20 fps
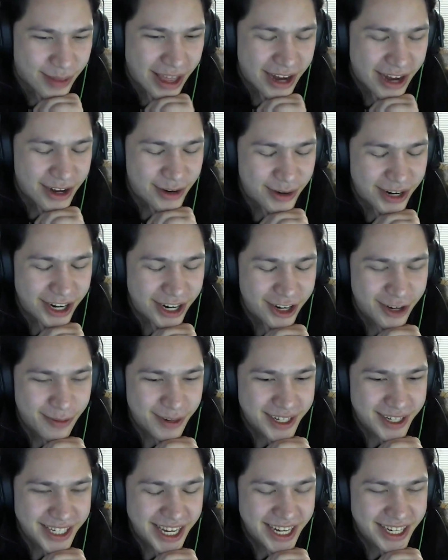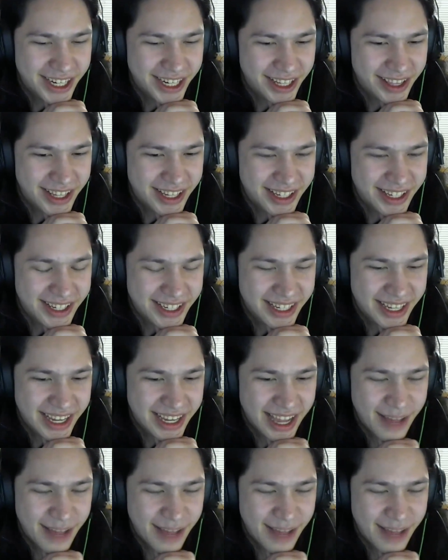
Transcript: 100% on this.